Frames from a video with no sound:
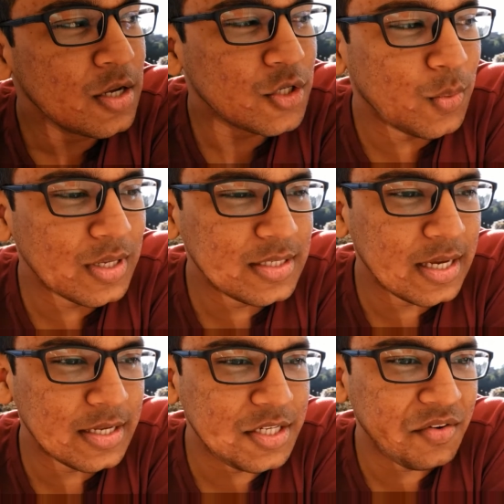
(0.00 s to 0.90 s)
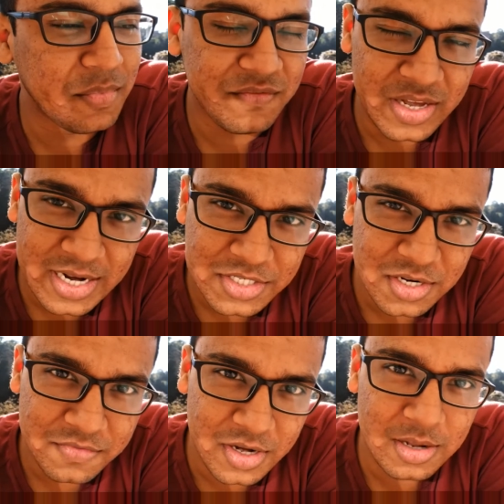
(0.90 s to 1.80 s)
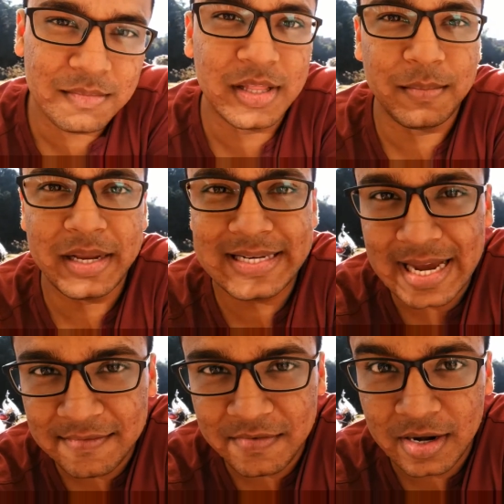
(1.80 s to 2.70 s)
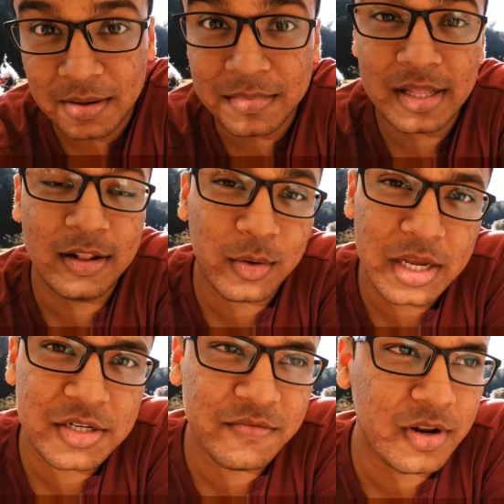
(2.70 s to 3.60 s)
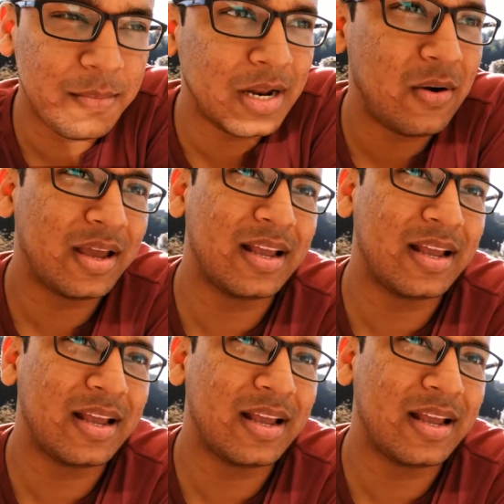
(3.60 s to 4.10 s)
So once I achieved my financial freedom, then my time freedom, then location freedom, now I